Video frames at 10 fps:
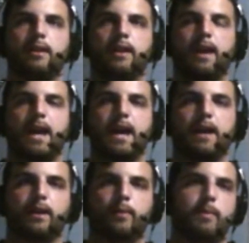
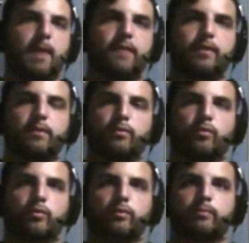And we might even
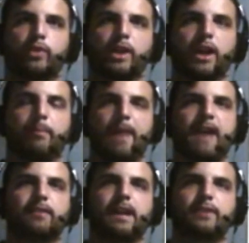bring up
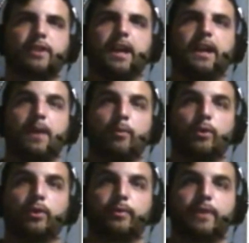Backlash again, and
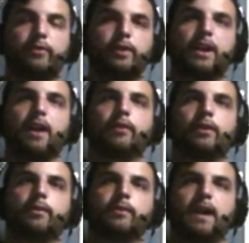we'll definitely
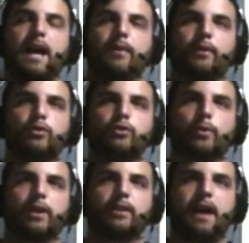cover how the
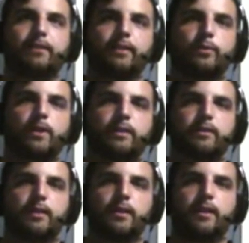Cruiserweight Classic went.
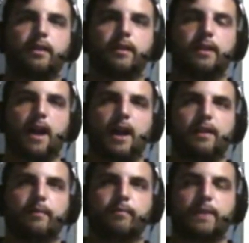
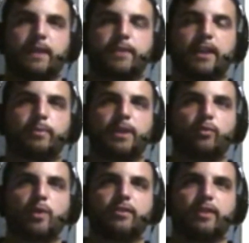That takes place
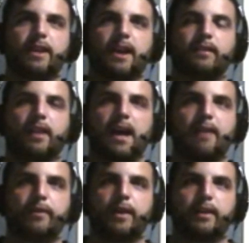Wednesday night live
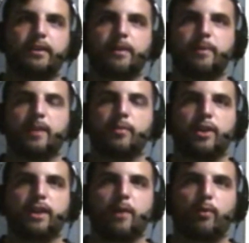on the WWE
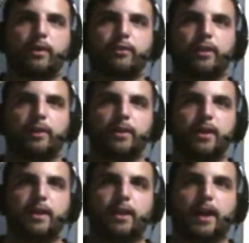Network. So
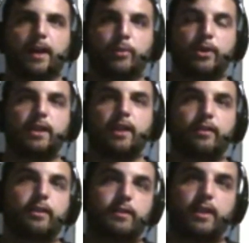
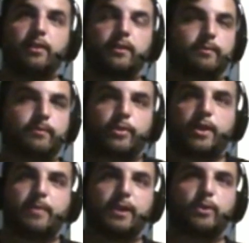another pretty
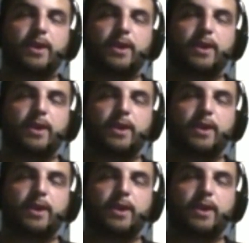big week